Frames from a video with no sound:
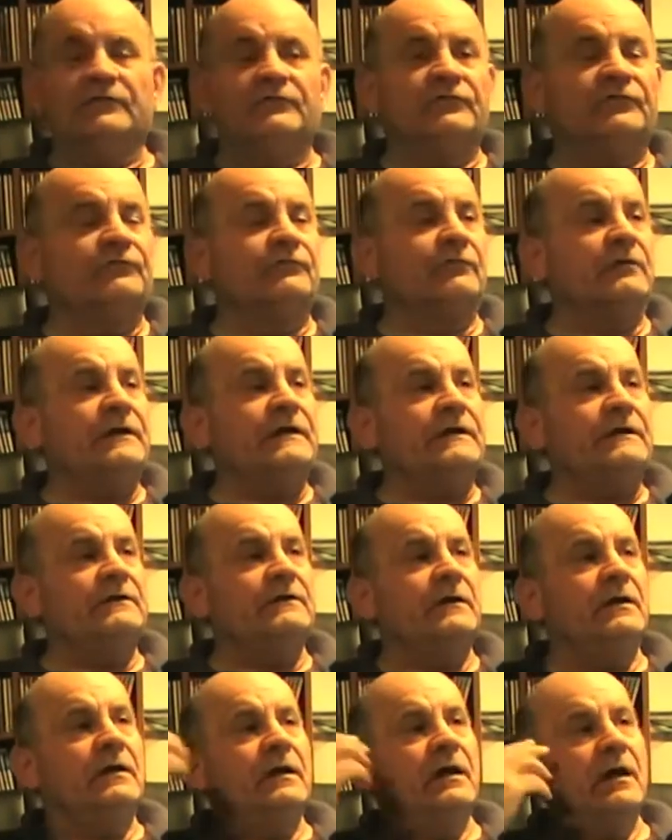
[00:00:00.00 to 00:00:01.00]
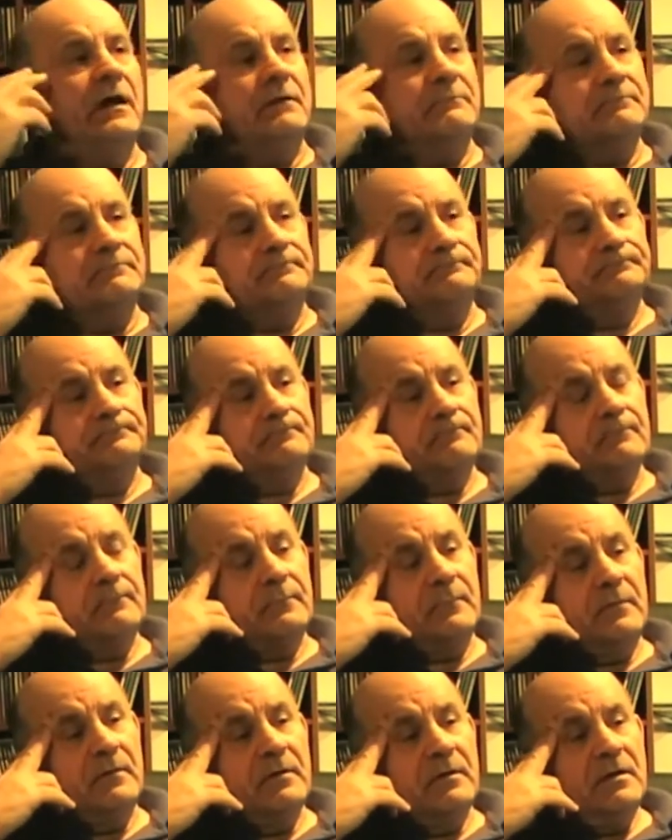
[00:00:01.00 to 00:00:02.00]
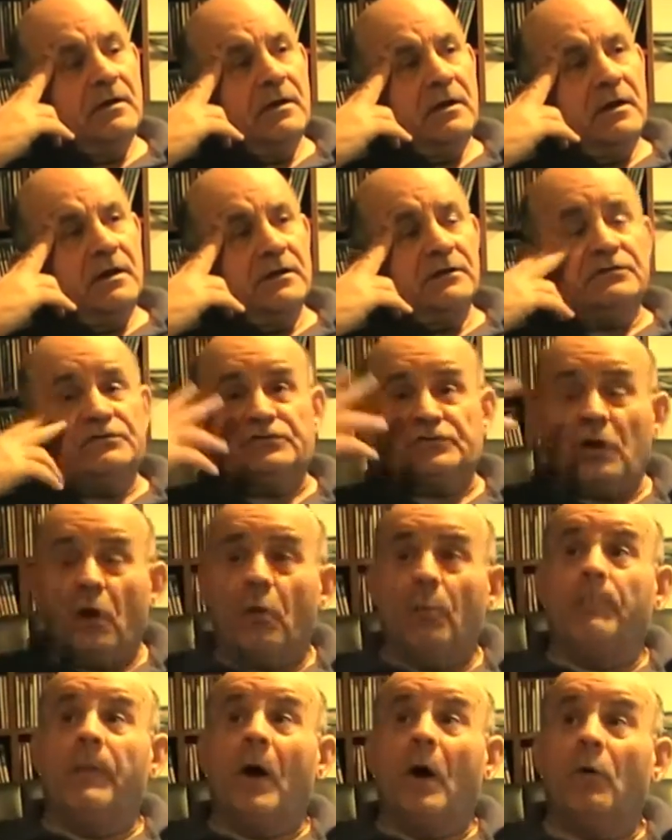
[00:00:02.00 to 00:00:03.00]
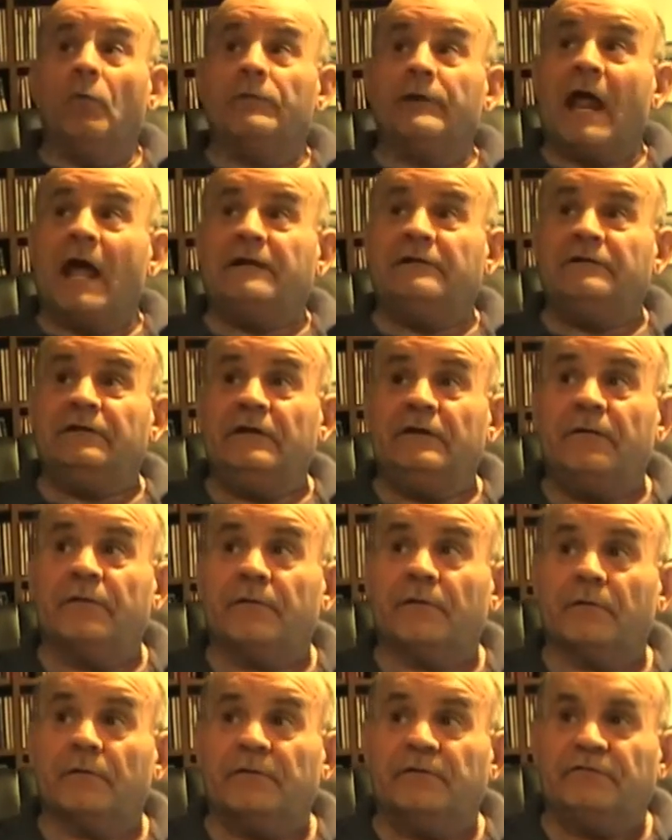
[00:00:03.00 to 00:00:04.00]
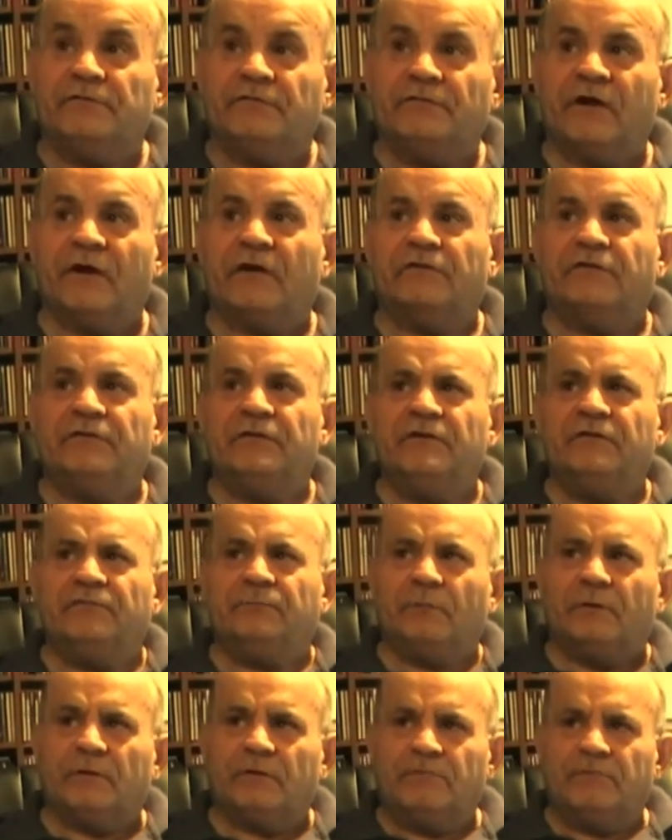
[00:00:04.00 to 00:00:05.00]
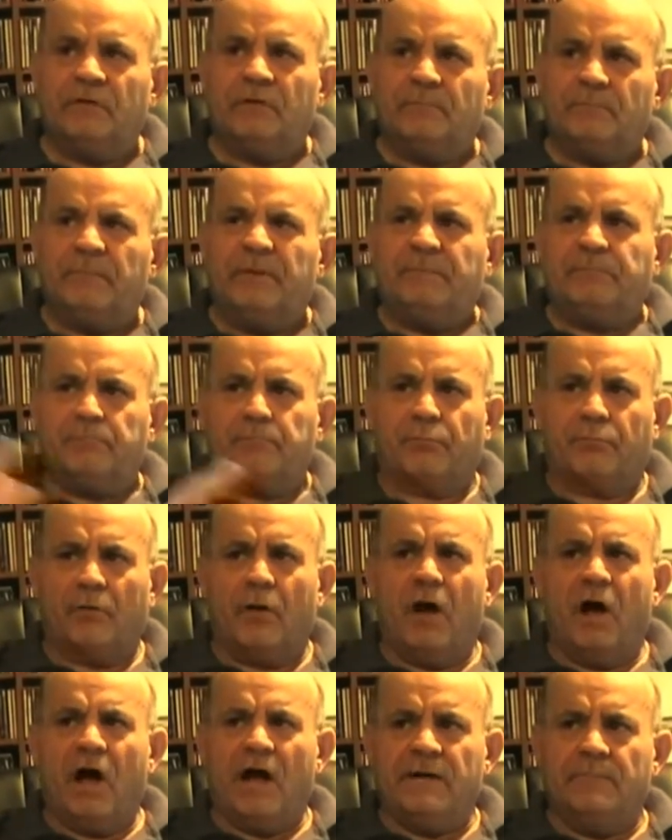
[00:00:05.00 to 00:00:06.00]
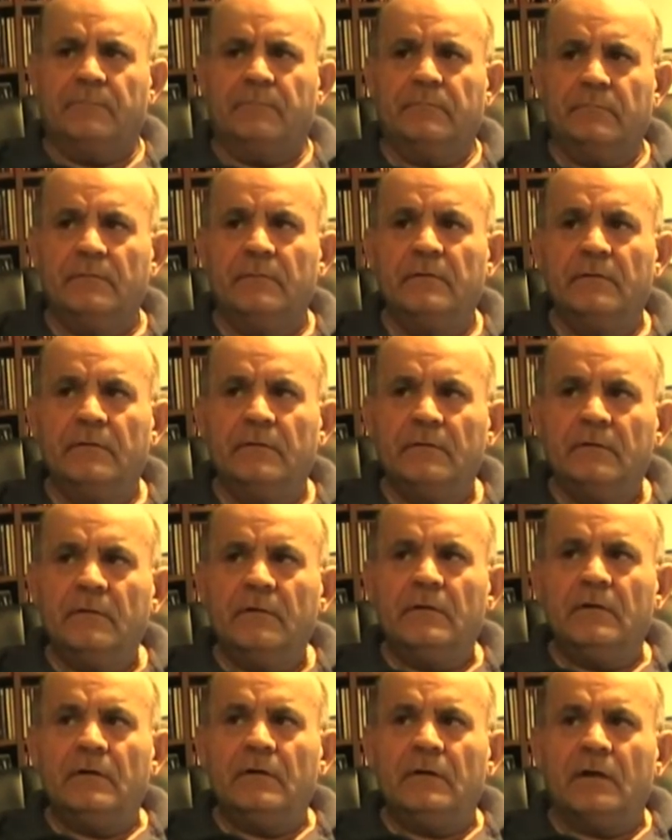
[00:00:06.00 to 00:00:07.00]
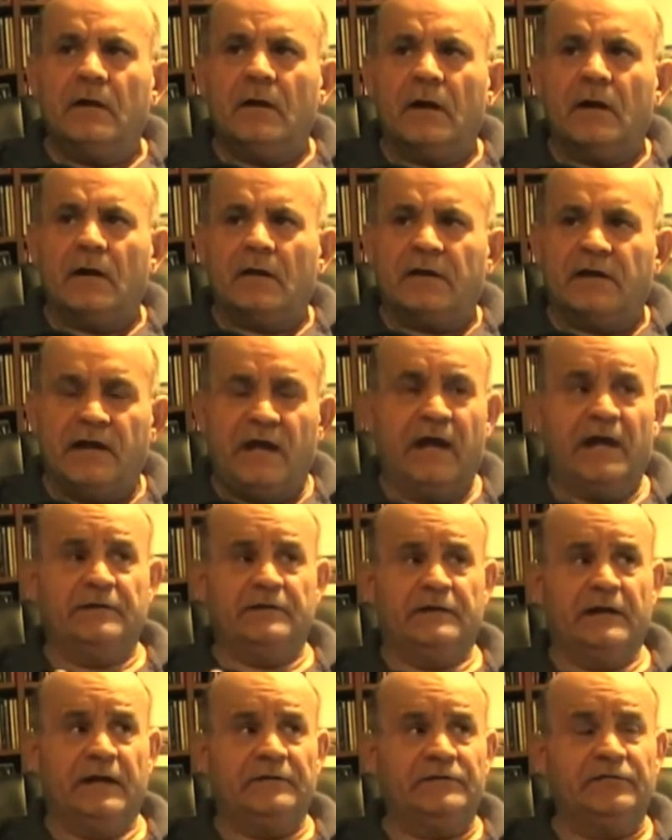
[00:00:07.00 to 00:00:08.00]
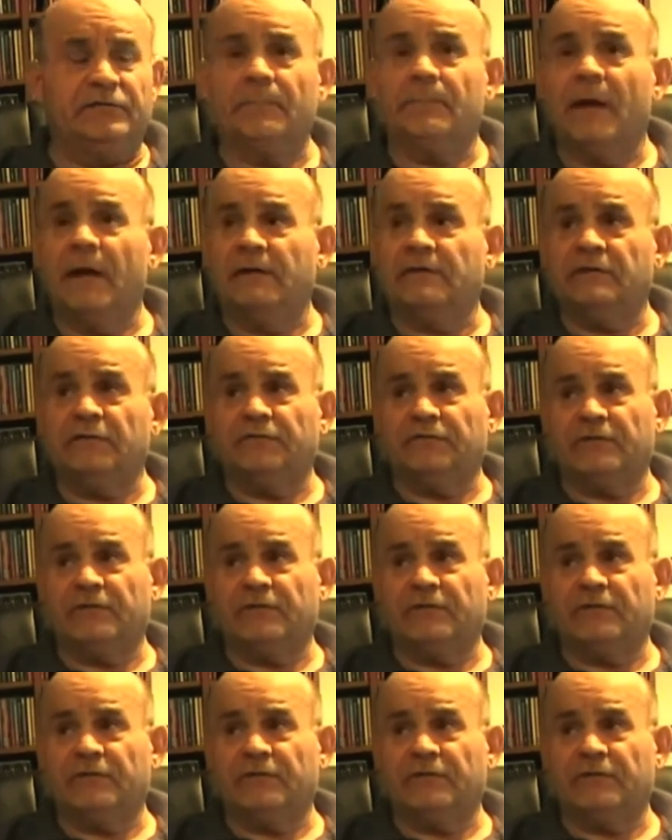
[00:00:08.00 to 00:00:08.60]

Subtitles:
Street and Showboat 1936. These would be prime candidates to make this